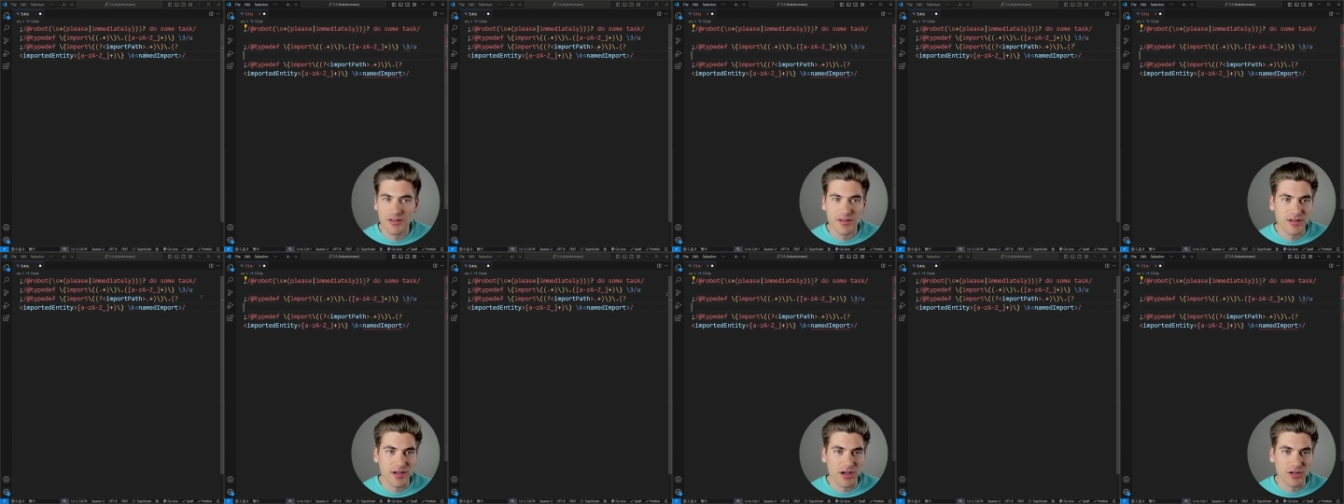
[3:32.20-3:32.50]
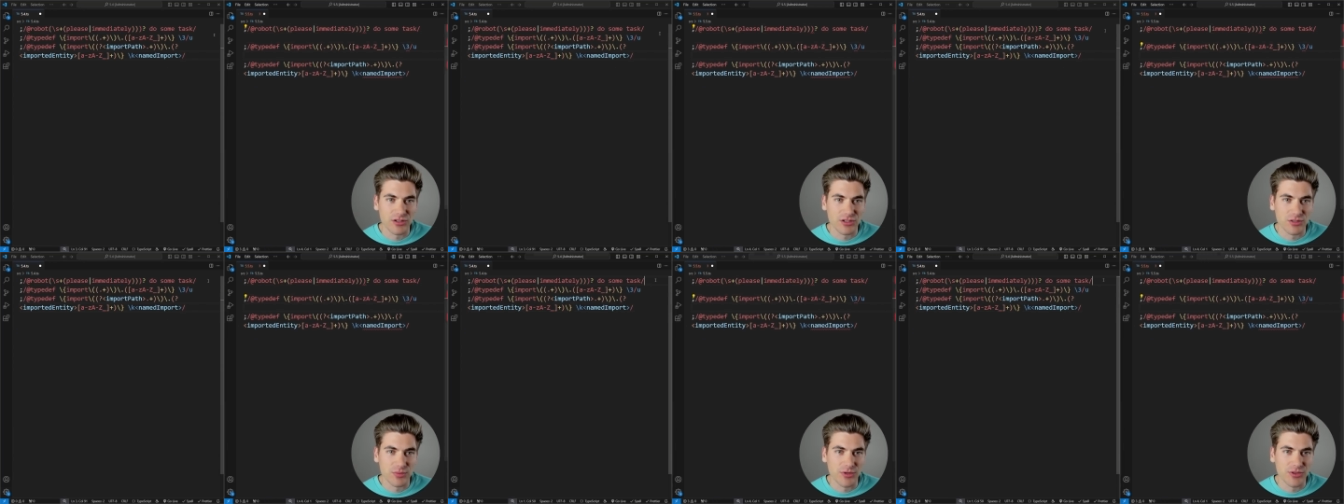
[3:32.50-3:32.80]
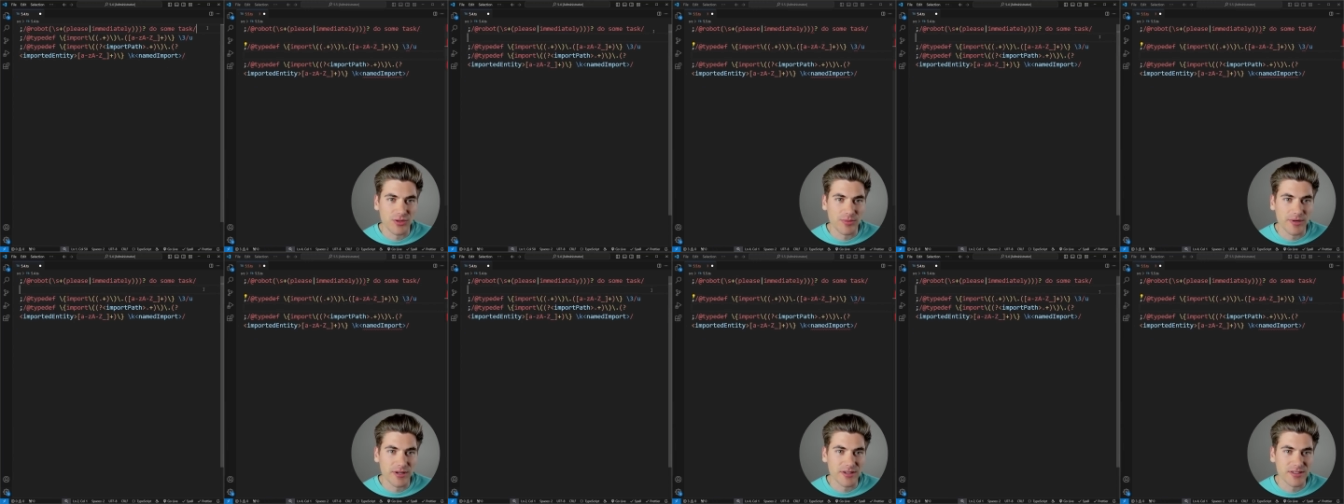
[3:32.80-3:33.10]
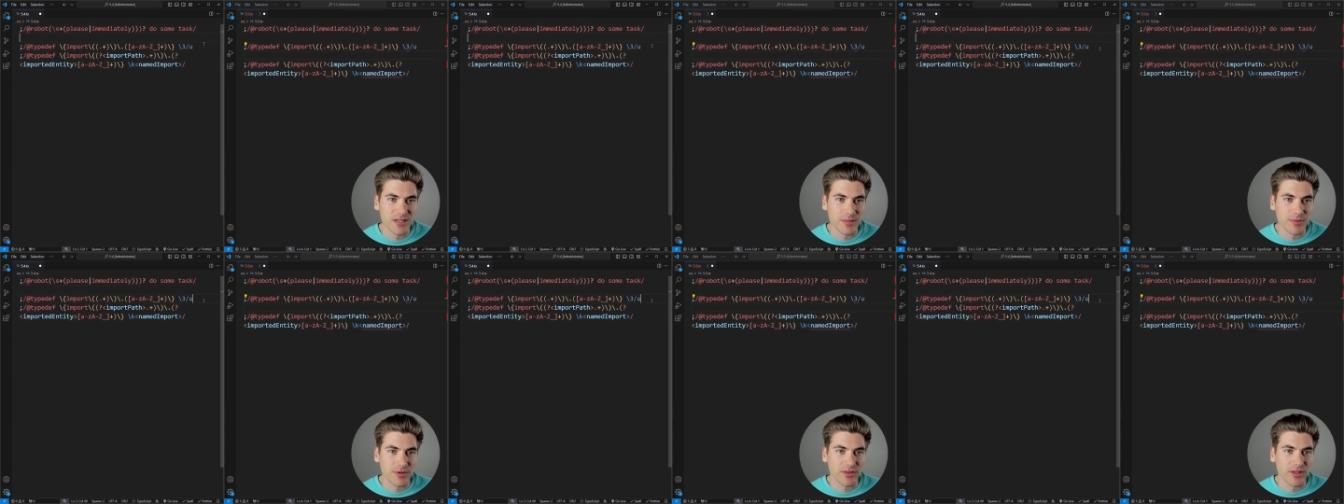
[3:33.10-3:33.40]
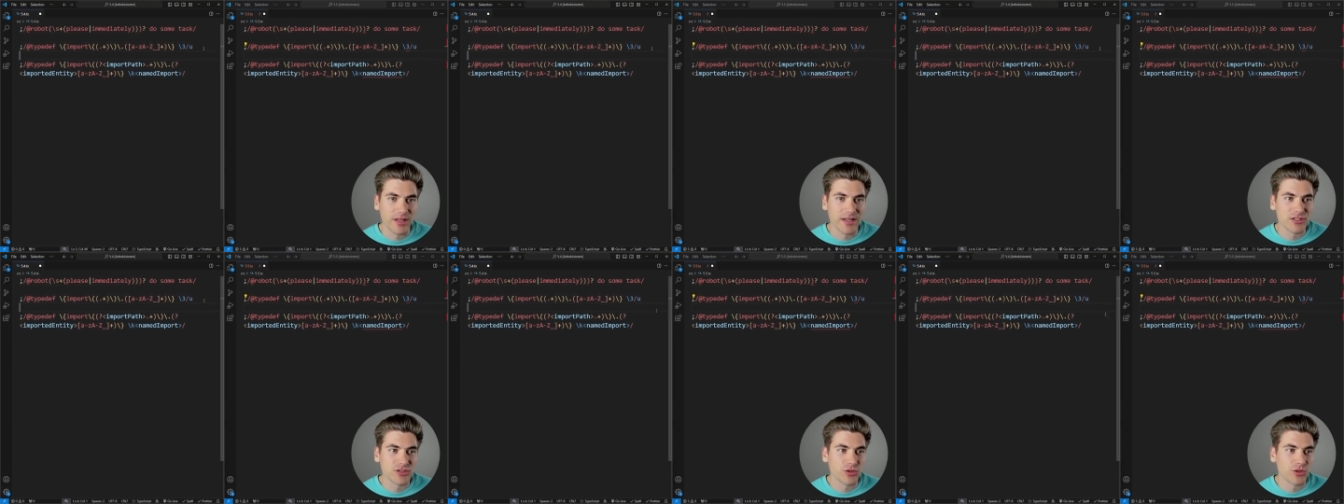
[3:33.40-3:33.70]
I'll just put them on separate
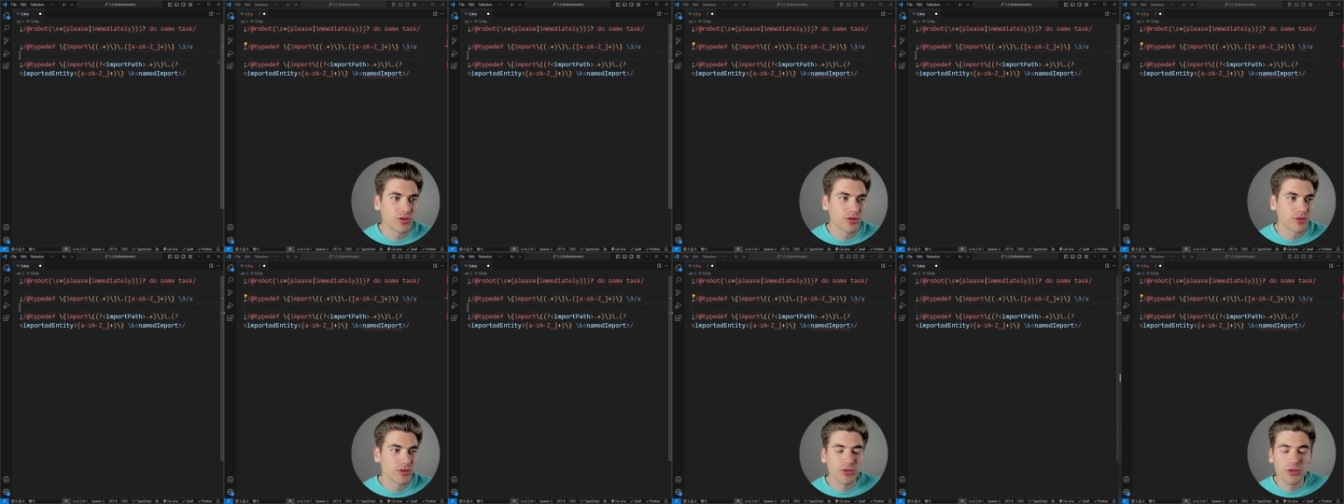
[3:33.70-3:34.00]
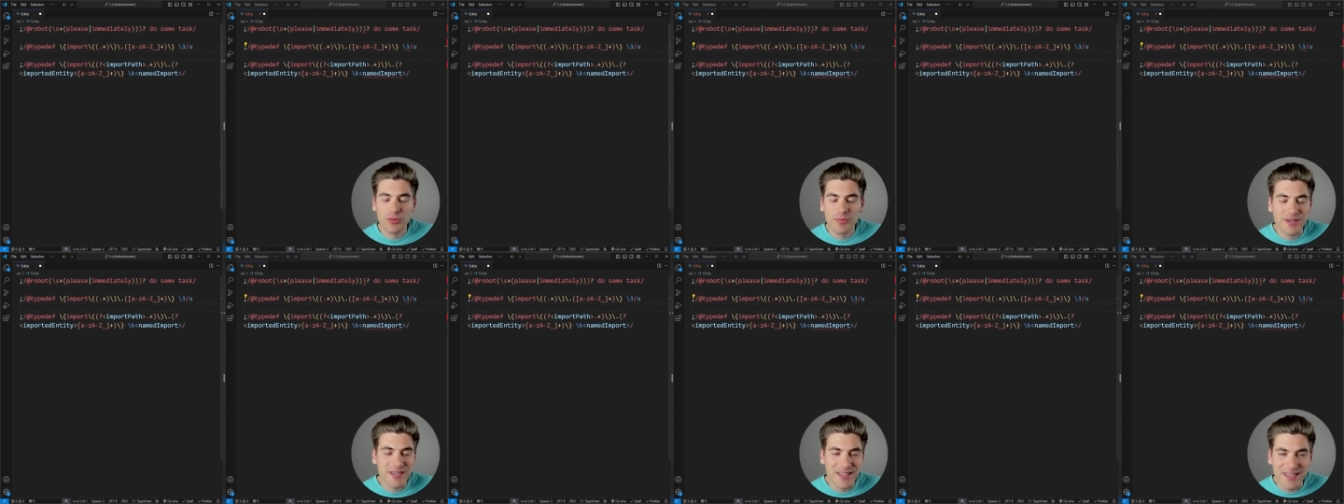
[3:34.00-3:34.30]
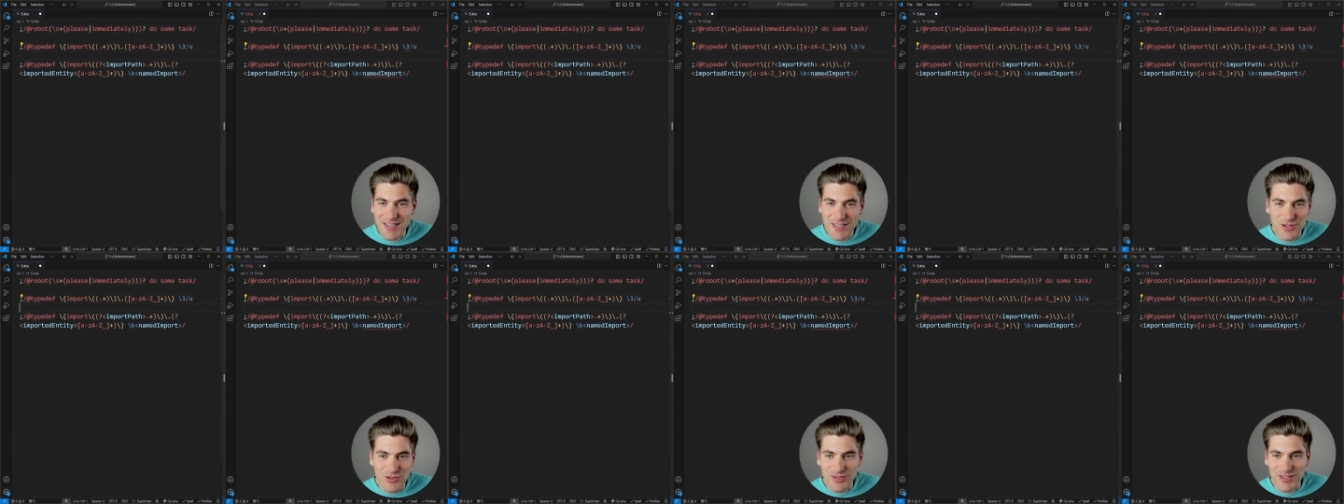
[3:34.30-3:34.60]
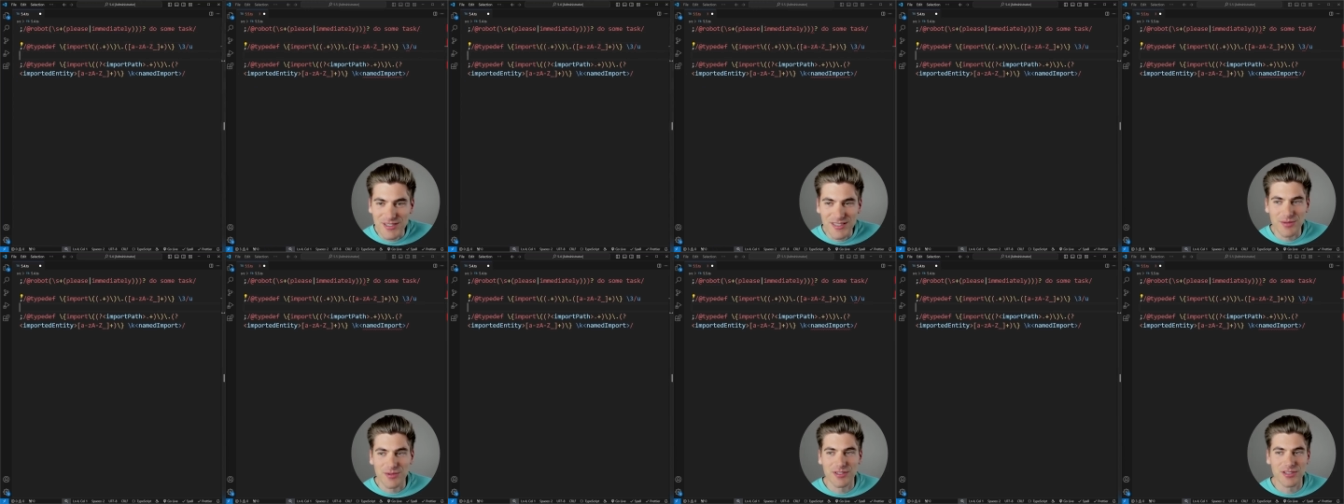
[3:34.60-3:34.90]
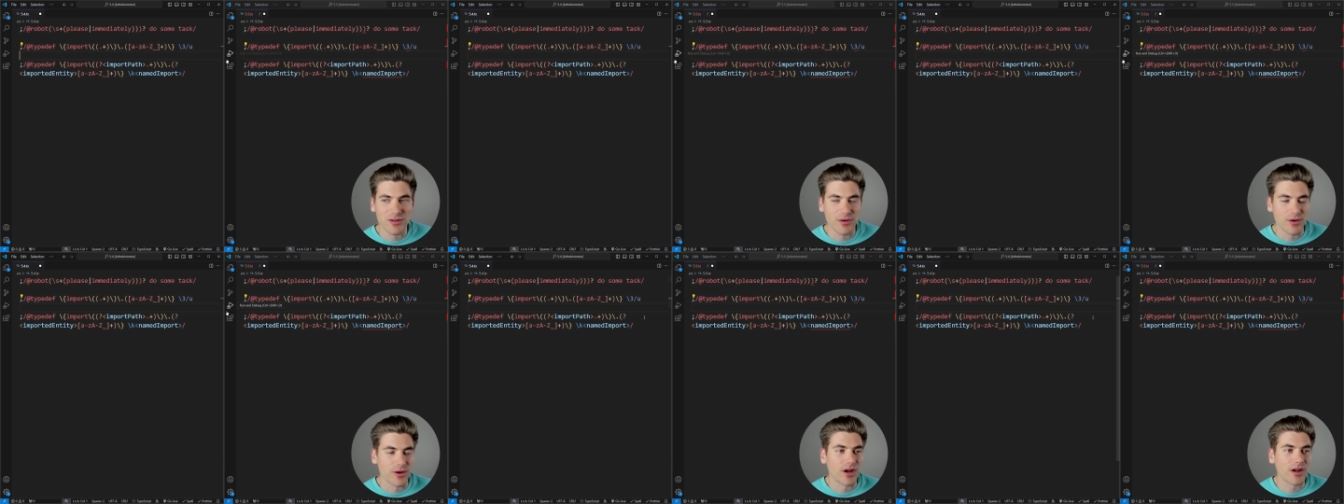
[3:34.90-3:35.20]
lines so they're a little bit easier to see what's
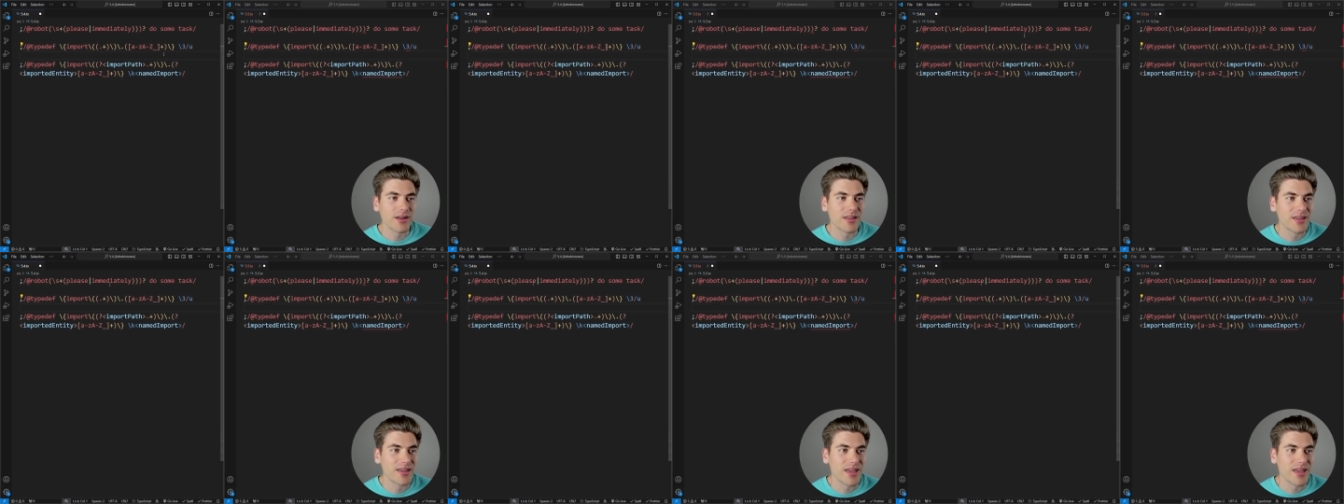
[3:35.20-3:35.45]
going on.